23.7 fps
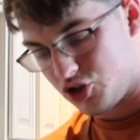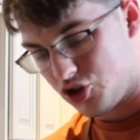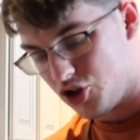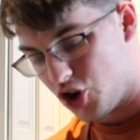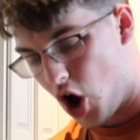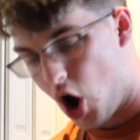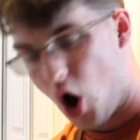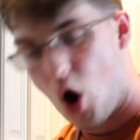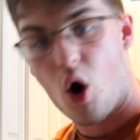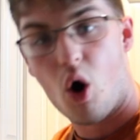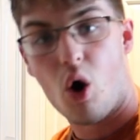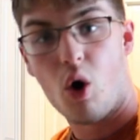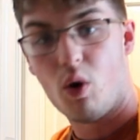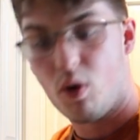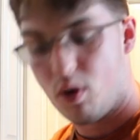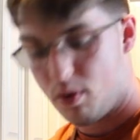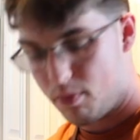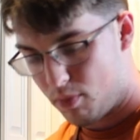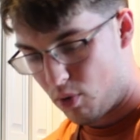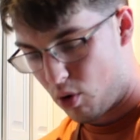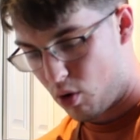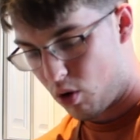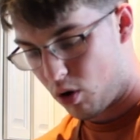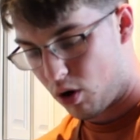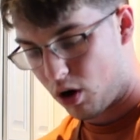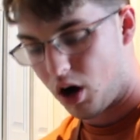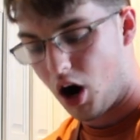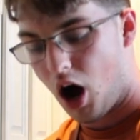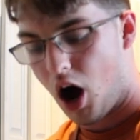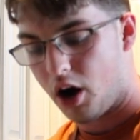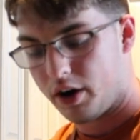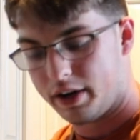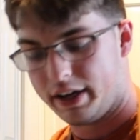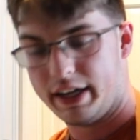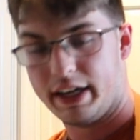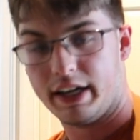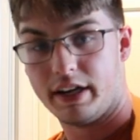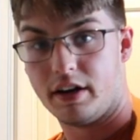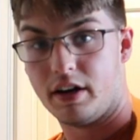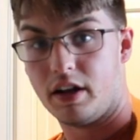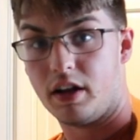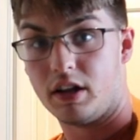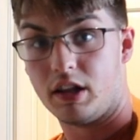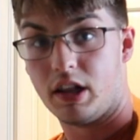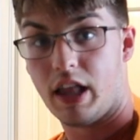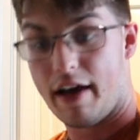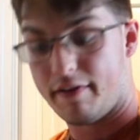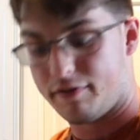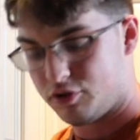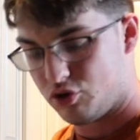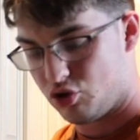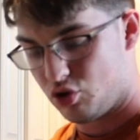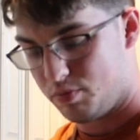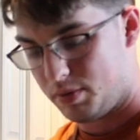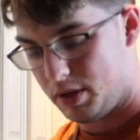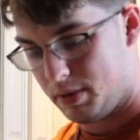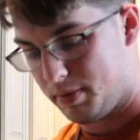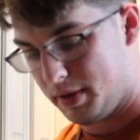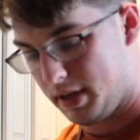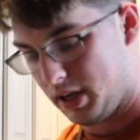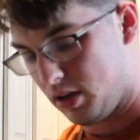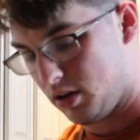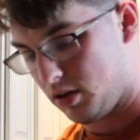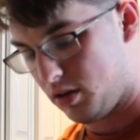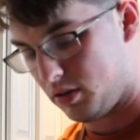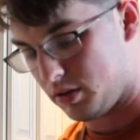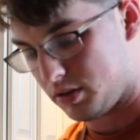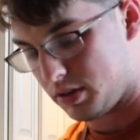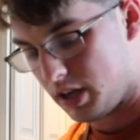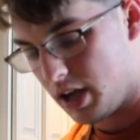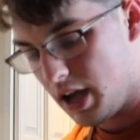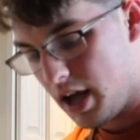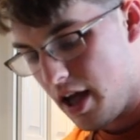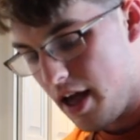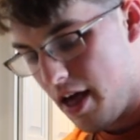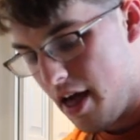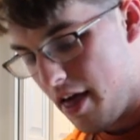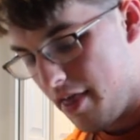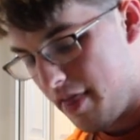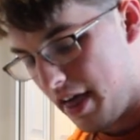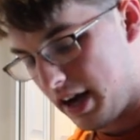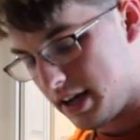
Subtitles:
no more onion left to be peeled. That